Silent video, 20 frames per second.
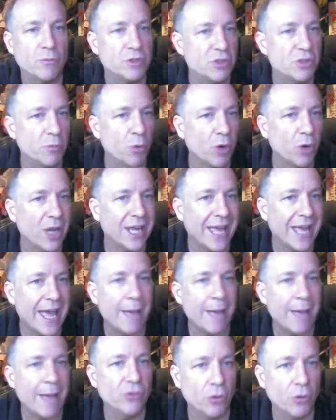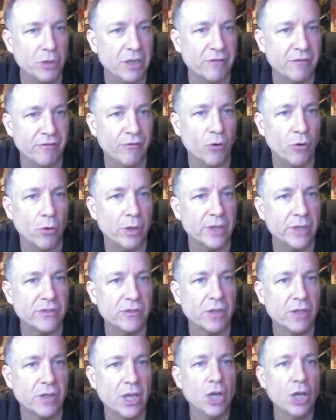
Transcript: which are more like Amazonian forests,